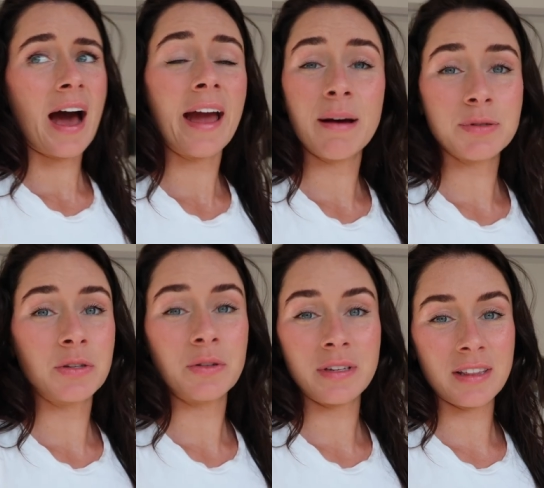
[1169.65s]
I
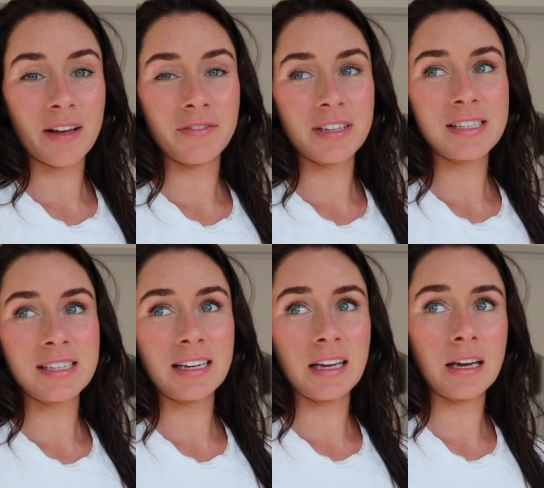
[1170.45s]
absolutely love this
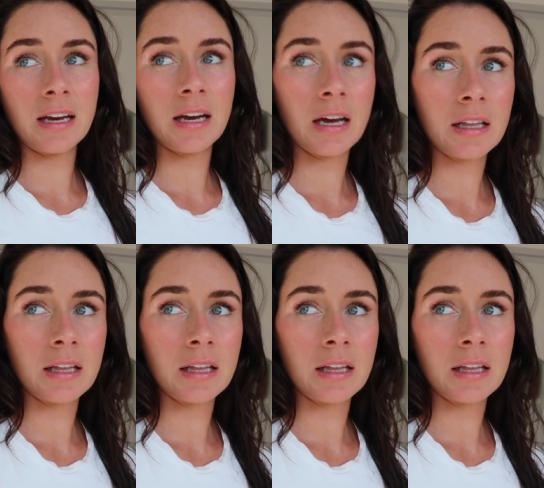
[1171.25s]
city.